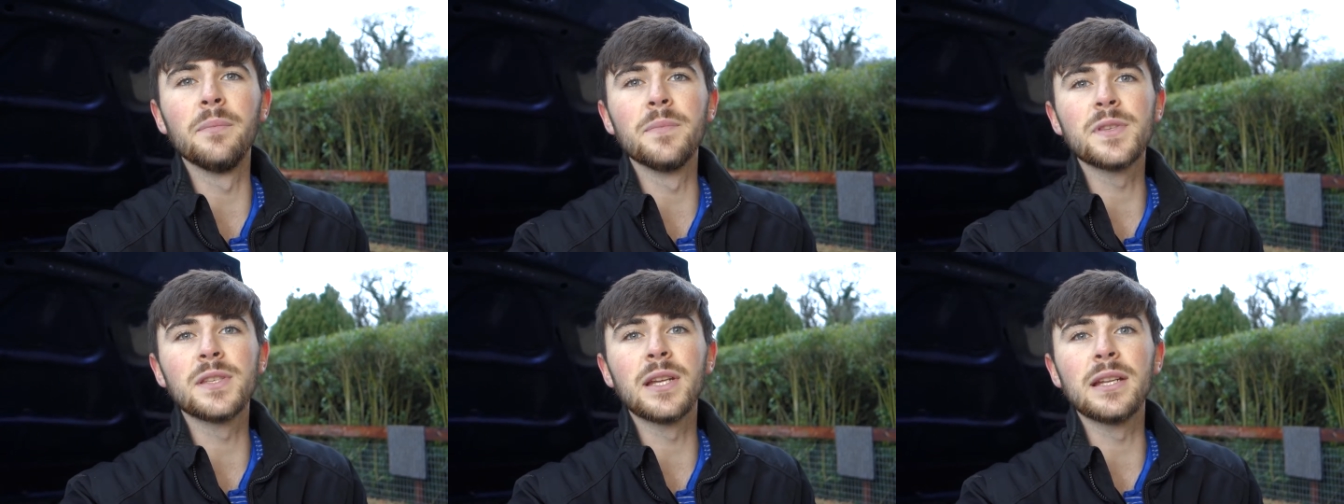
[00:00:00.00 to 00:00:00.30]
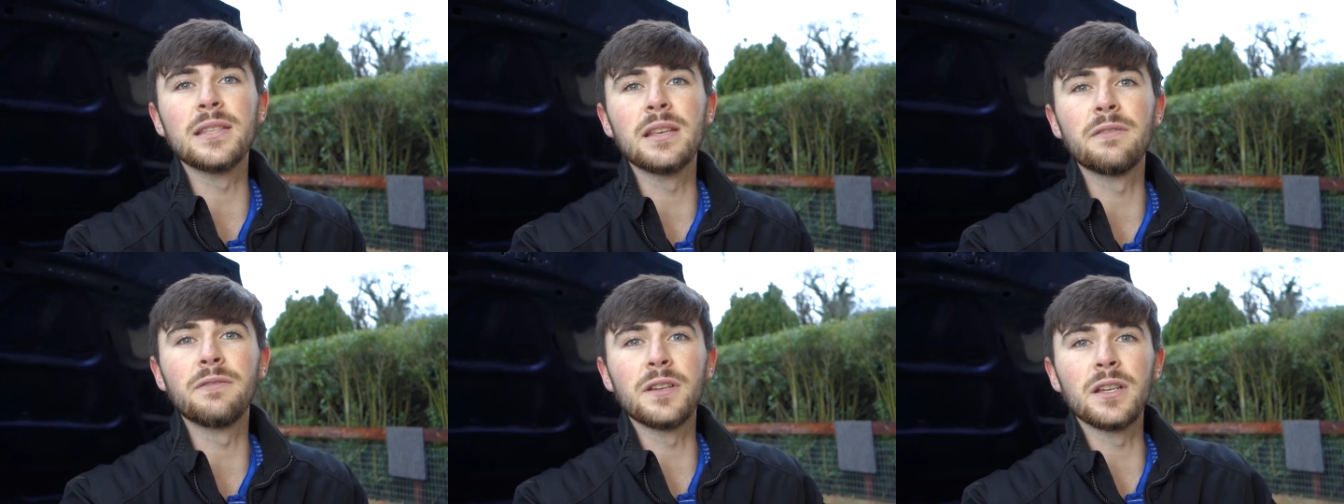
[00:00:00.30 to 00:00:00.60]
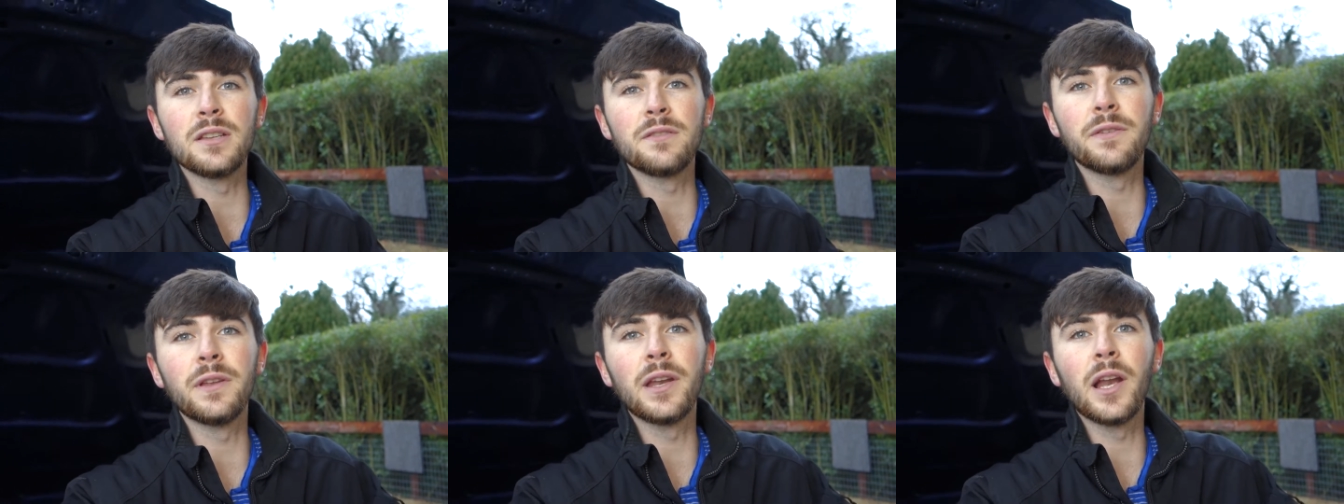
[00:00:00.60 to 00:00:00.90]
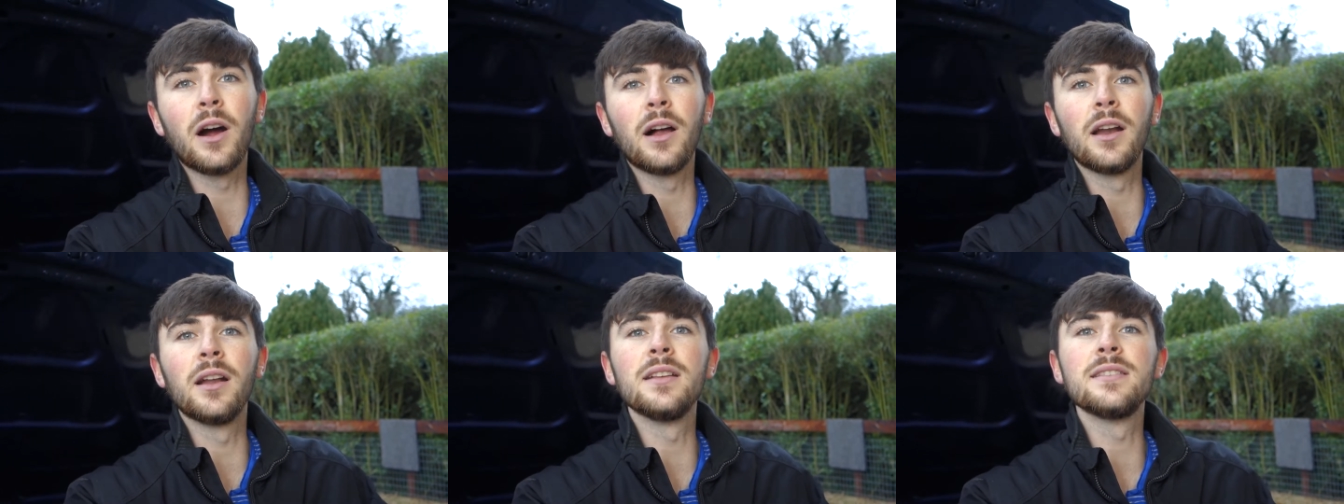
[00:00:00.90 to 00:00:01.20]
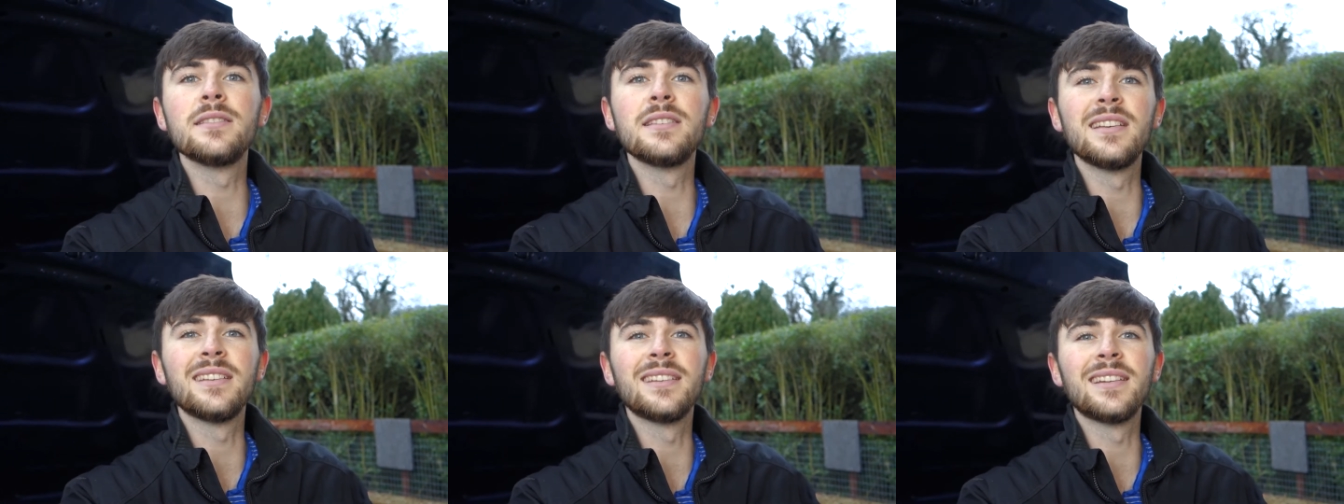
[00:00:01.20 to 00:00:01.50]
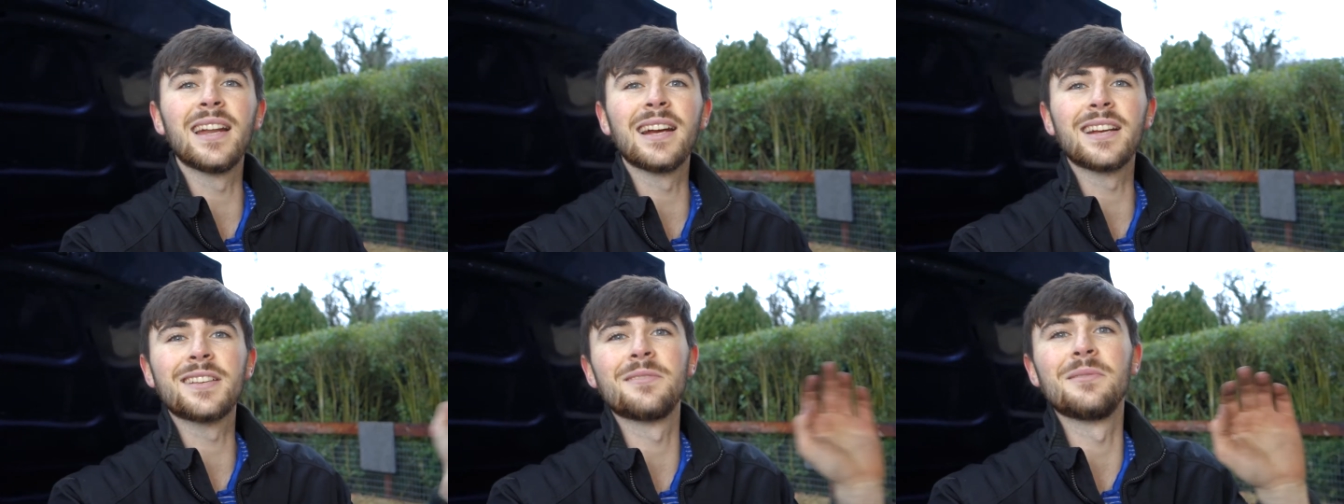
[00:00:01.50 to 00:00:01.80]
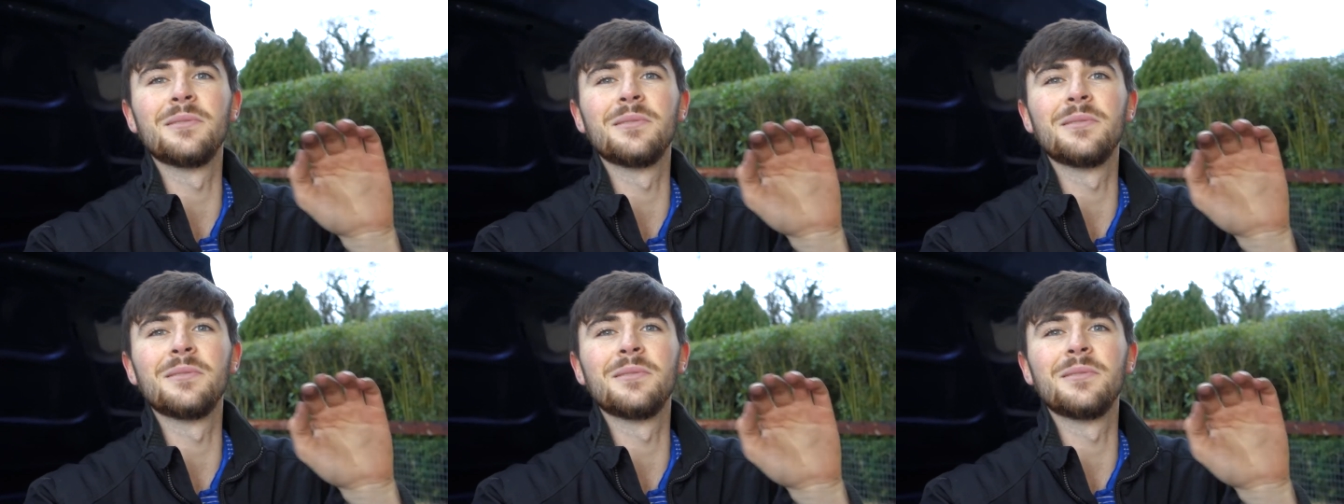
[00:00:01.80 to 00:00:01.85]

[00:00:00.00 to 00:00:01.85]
So that's it for this video, and I'll see you in the next